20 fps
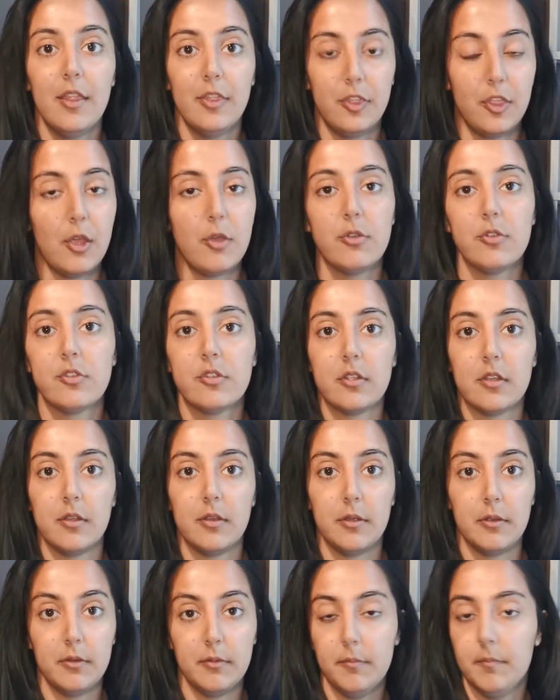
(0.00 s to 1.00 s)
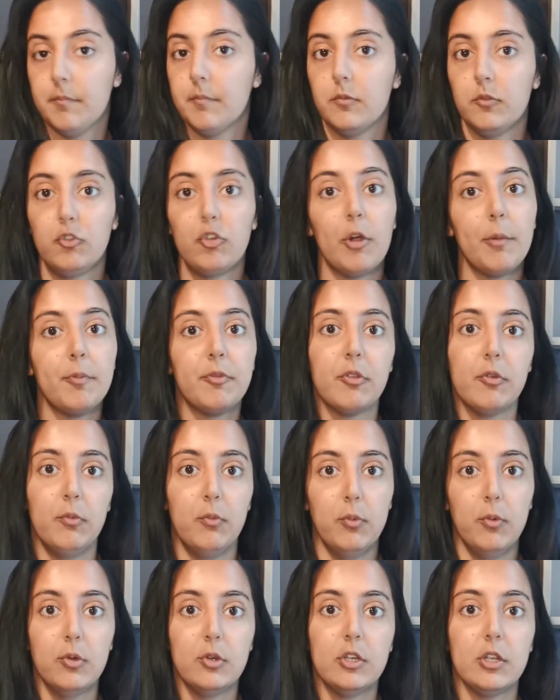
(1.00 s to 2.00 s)
those drops of
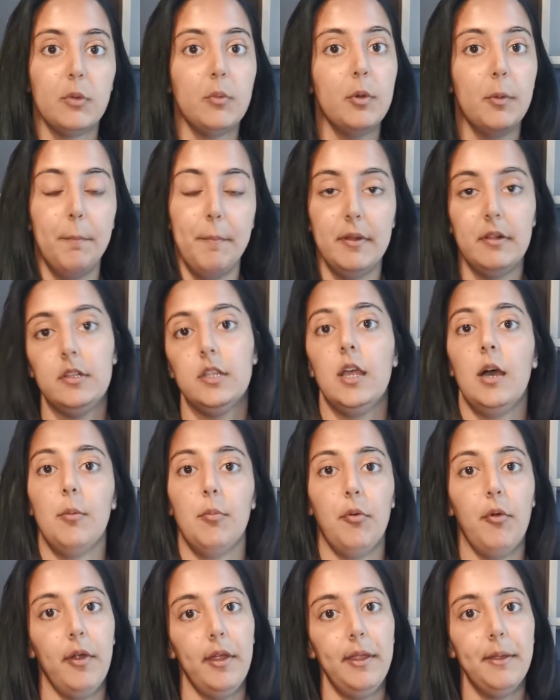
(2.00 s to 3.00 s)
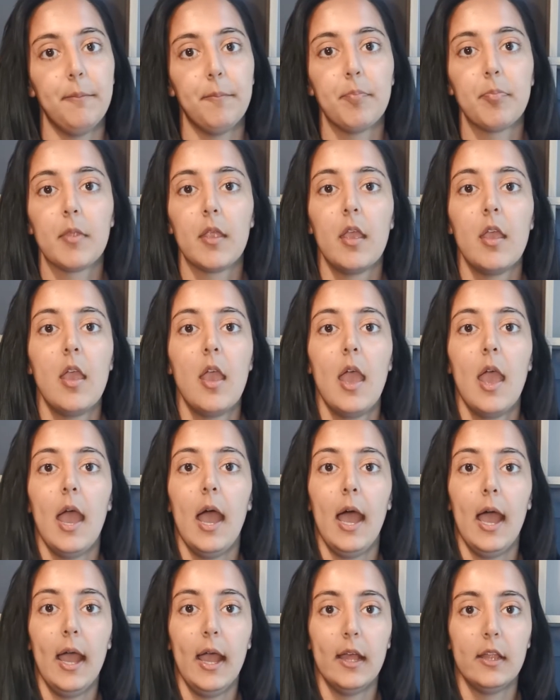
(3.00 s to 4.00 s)
water will build up, right?
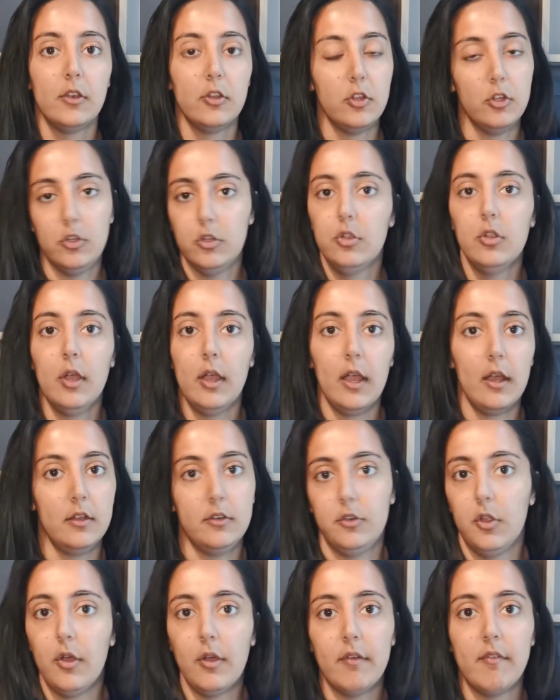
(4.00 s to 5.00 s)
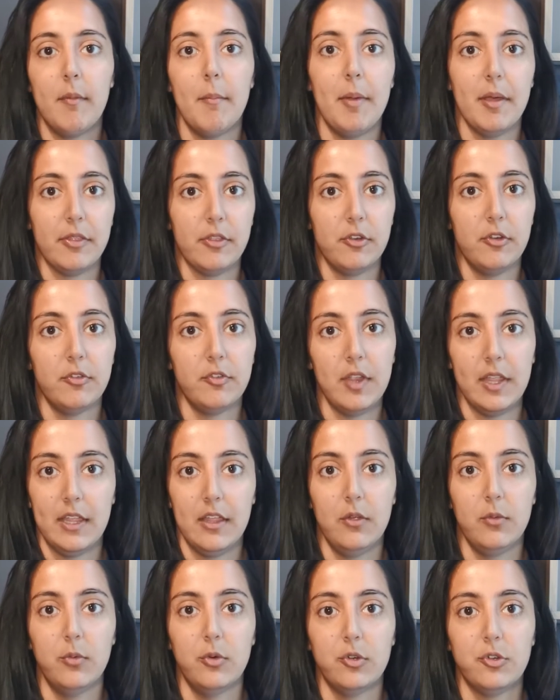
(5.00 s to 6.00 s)
And you don't have a method of
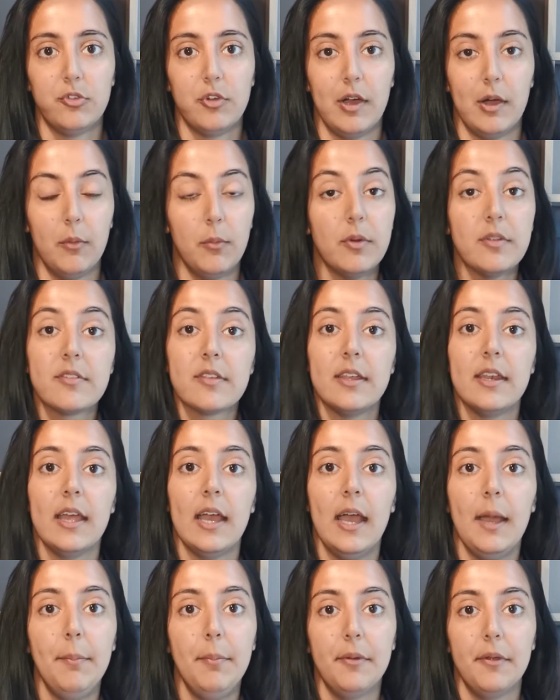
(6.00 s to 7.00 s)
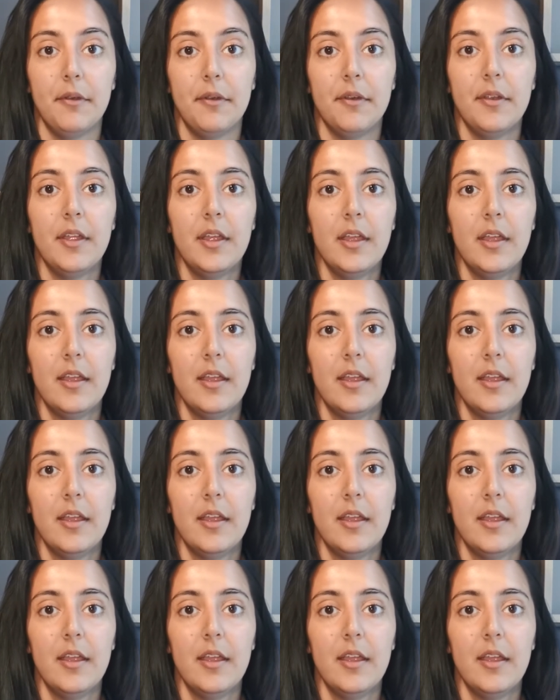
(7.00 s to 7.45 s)
taking water out. What's going to happen?